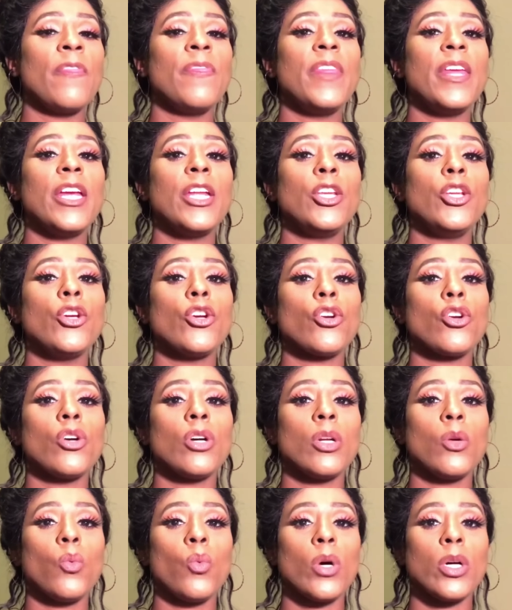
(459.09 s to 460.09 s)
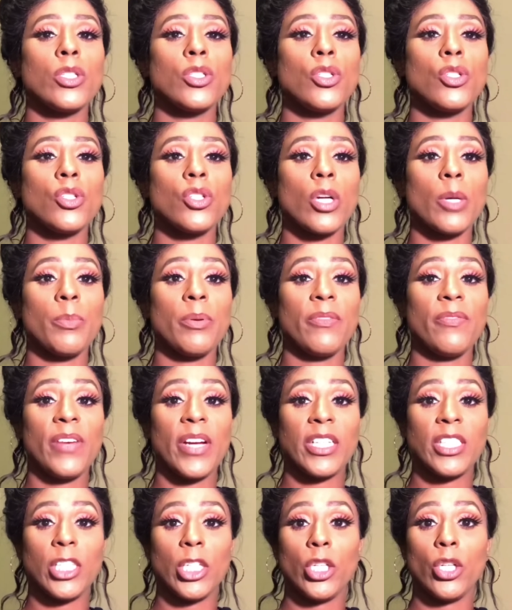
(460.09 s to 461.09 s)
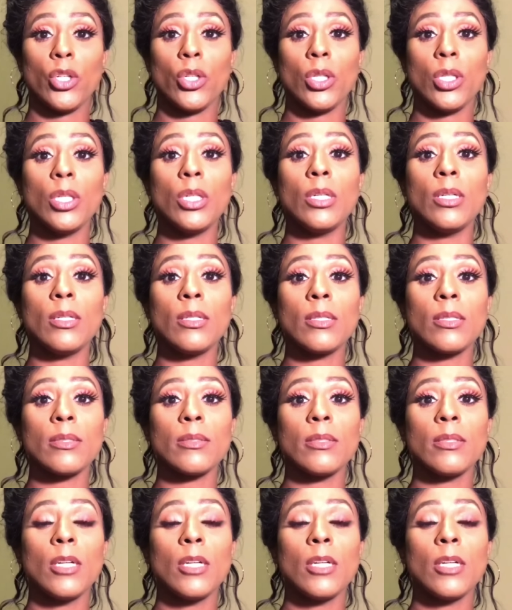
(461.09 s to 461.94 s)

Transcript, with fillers: then you're going to want to start perfecting your look.